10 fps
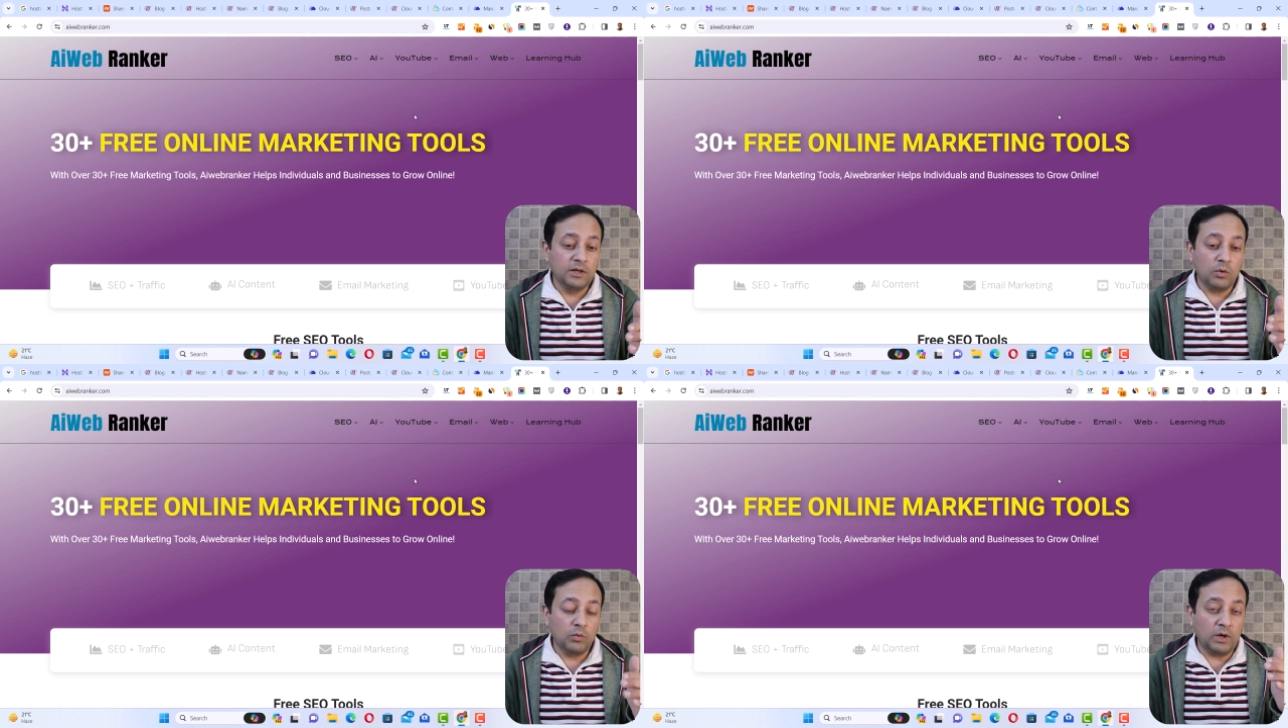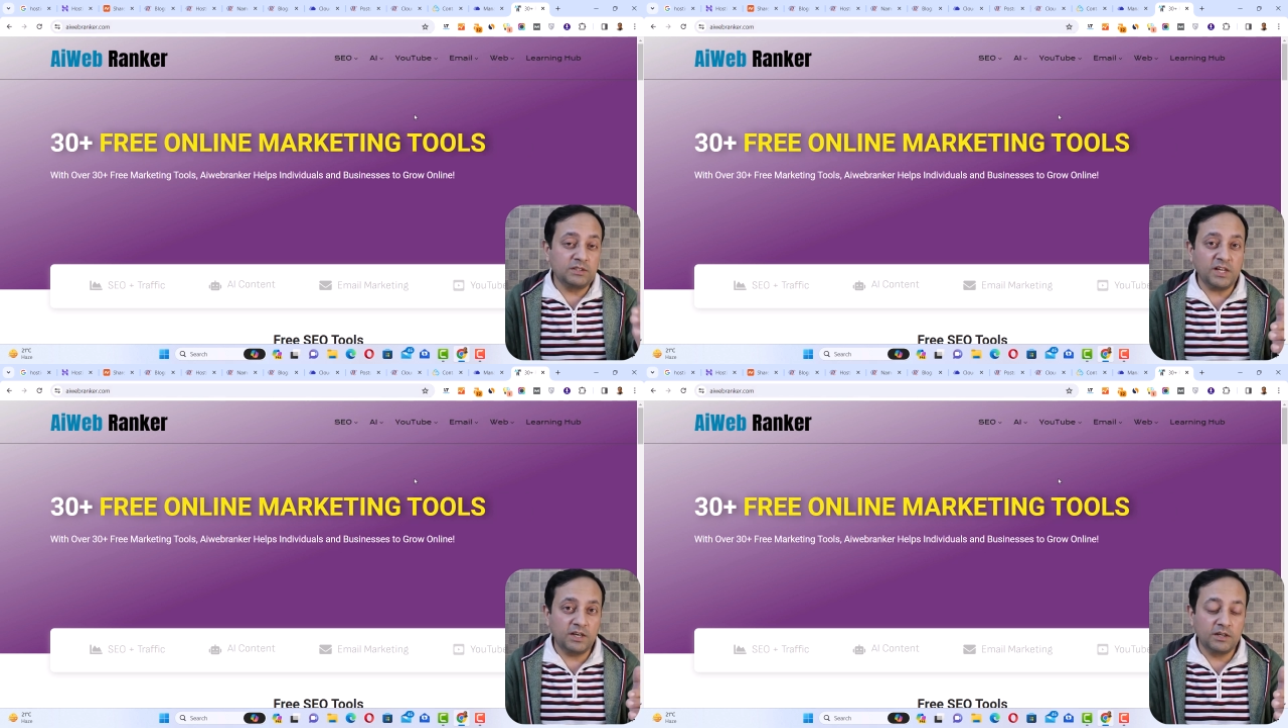1
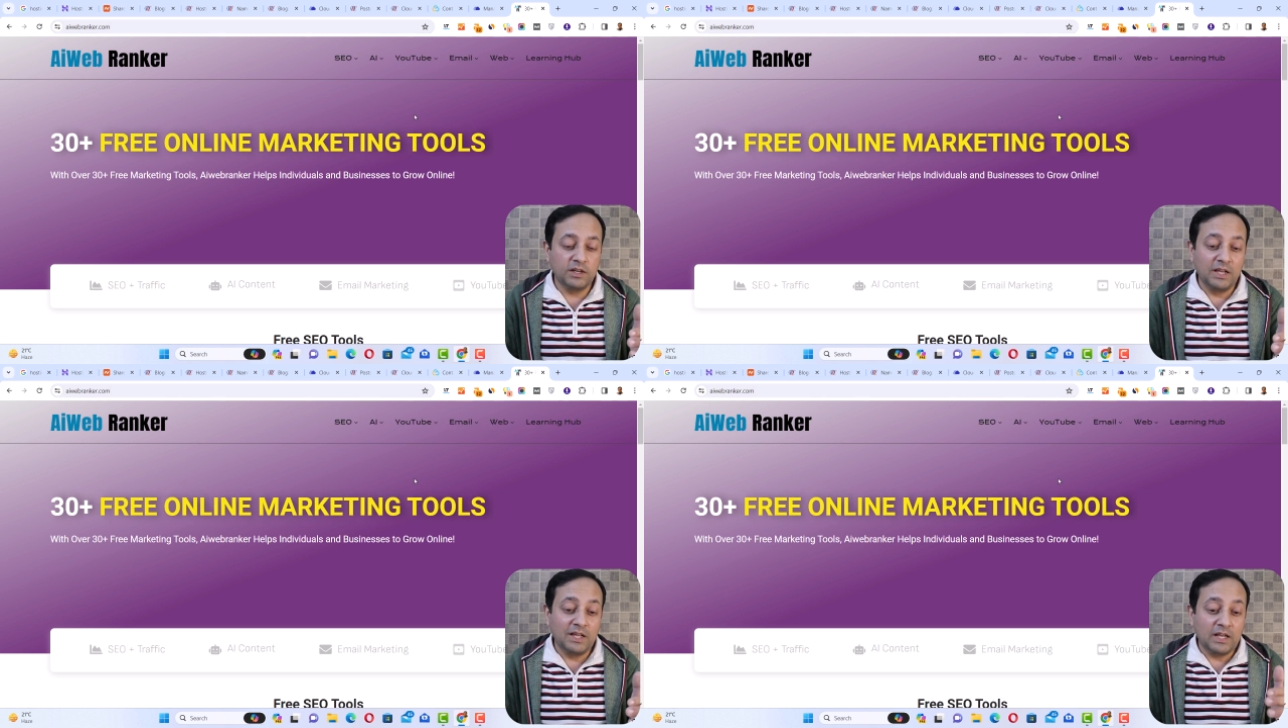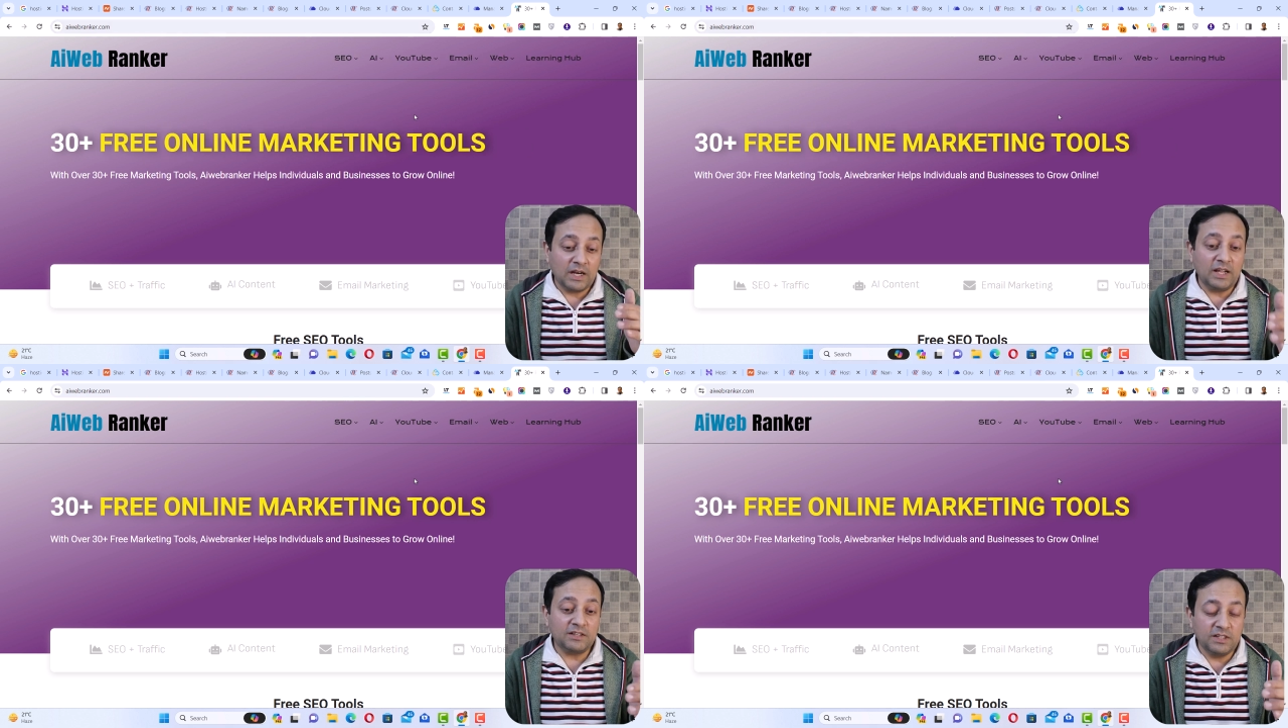second,
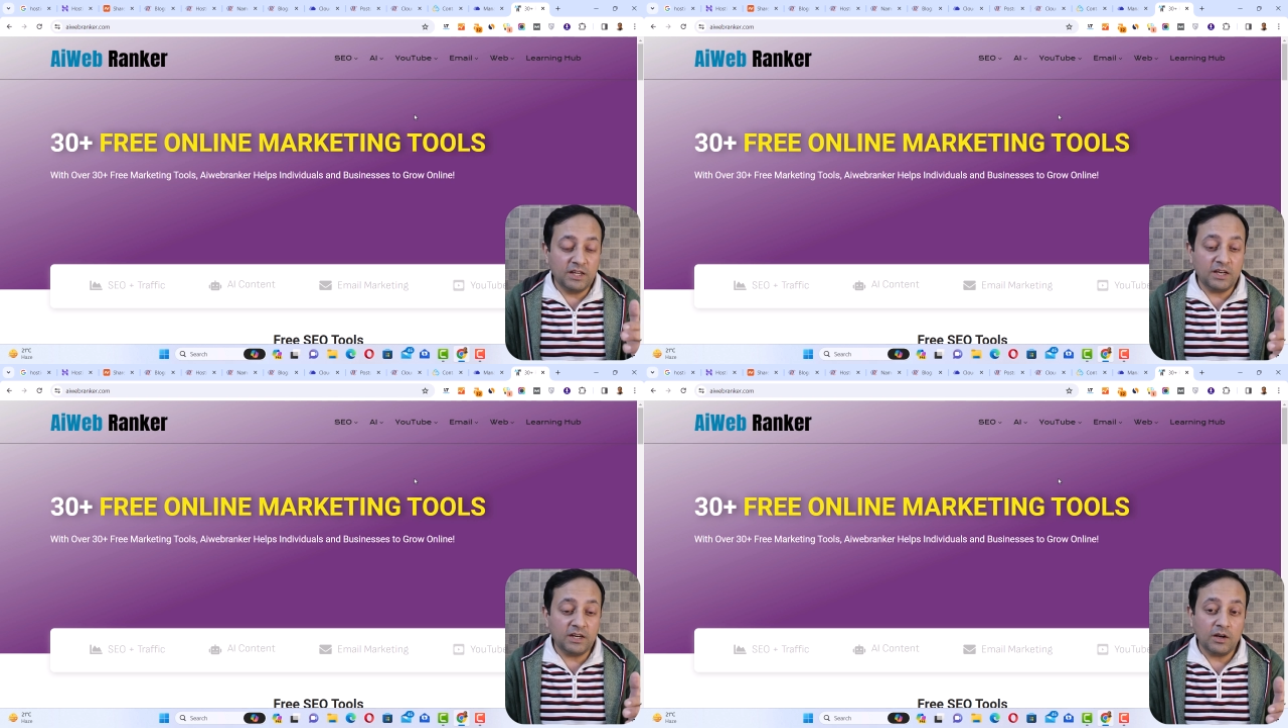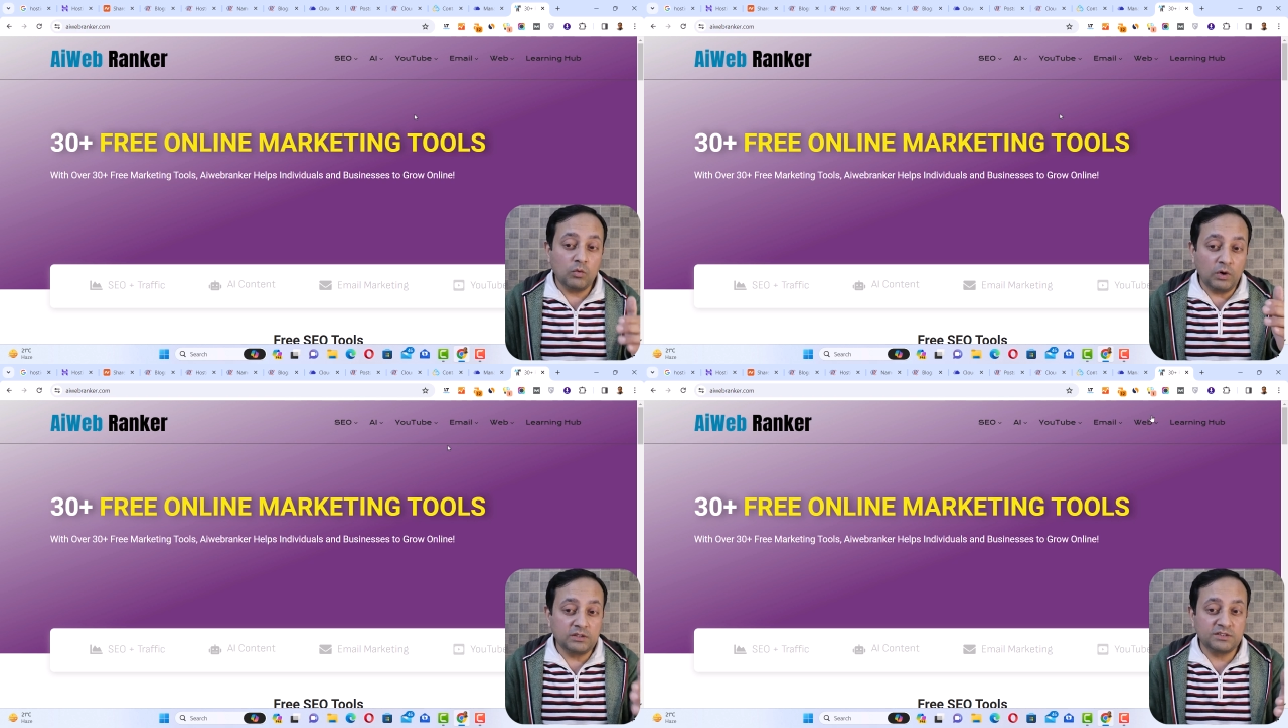less than
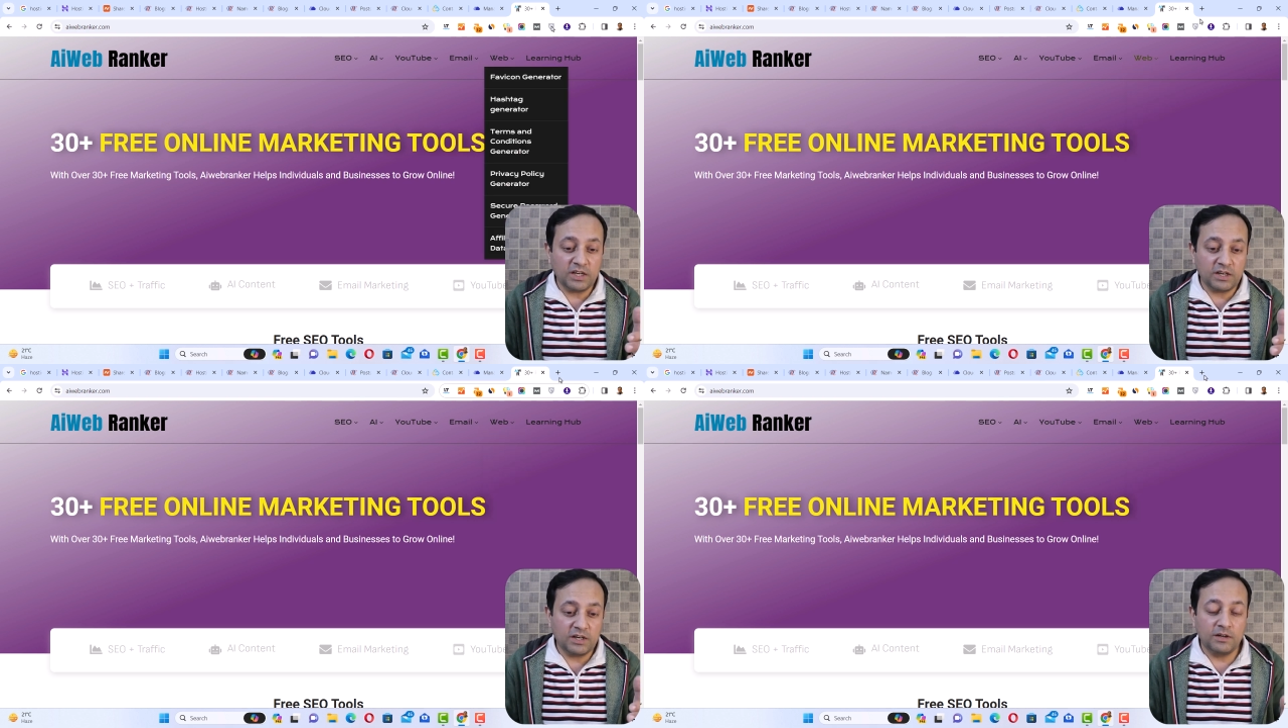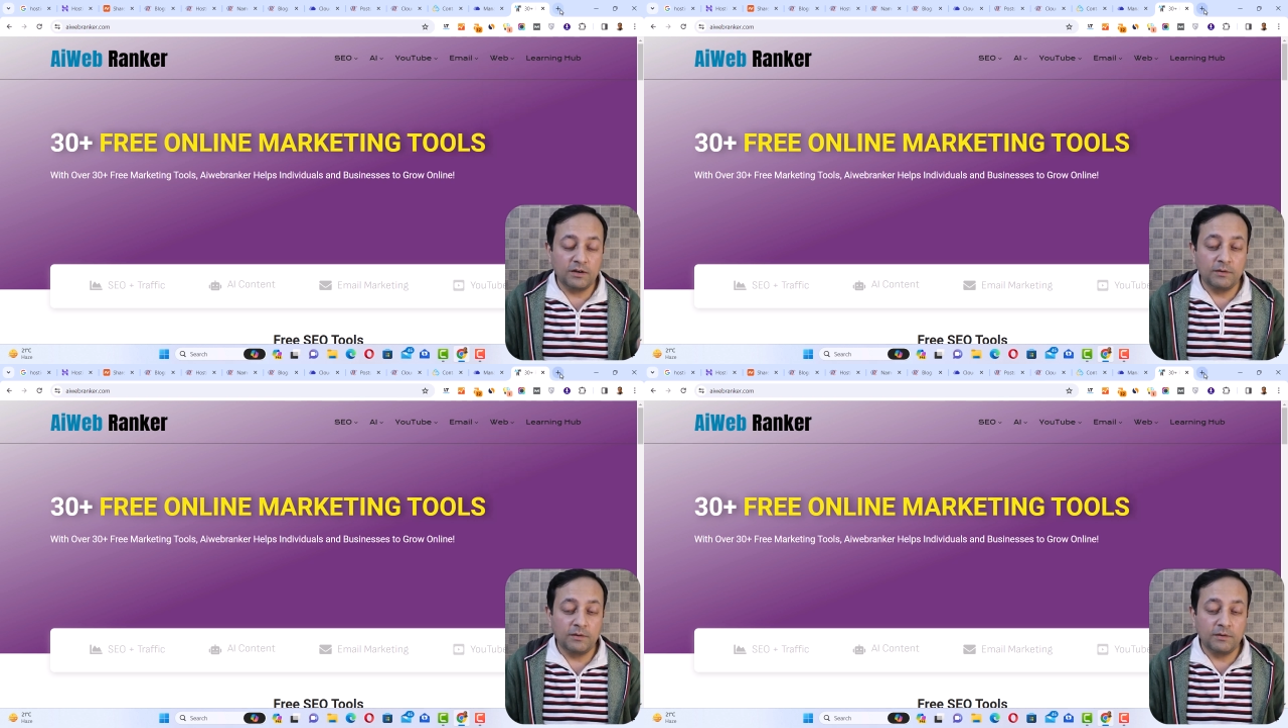1 second.